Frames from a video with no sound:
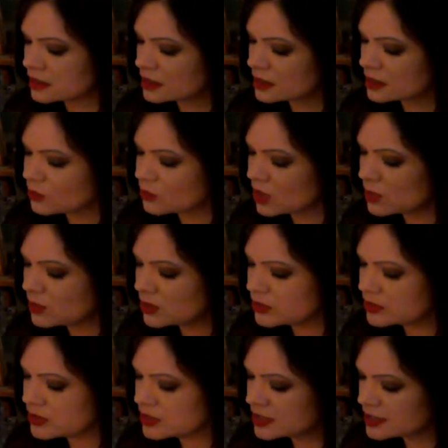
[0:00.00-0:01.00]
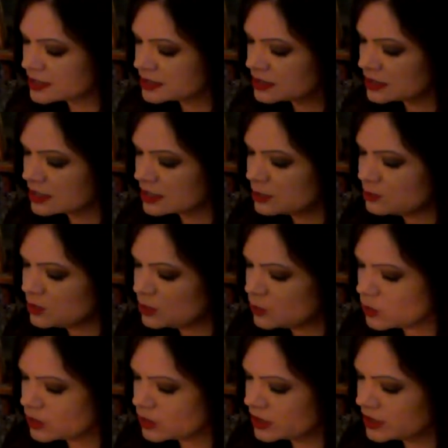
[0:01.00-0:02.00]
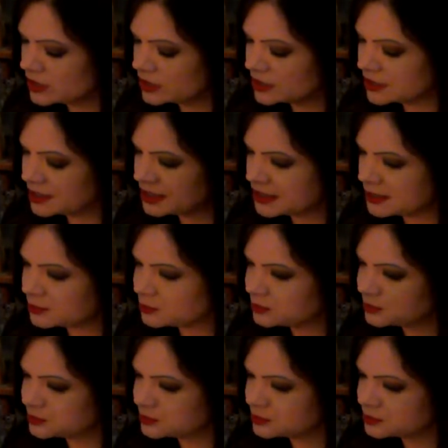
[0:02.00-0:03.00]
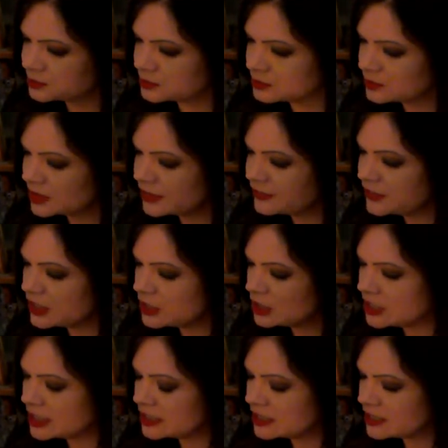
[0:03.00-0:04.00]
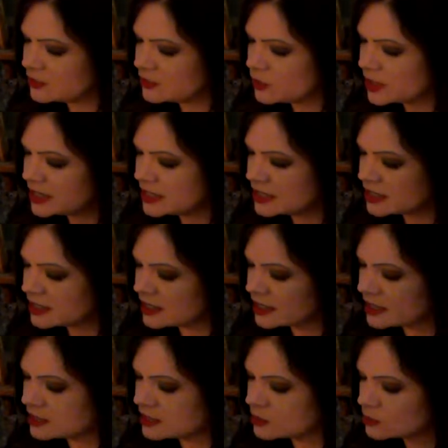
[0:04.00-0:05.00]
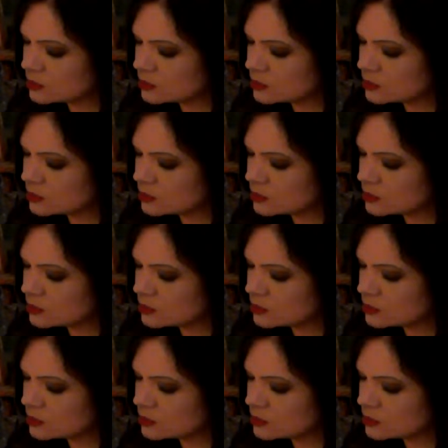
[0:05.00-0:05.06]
My most immemorial year. They feel like they've wasted it.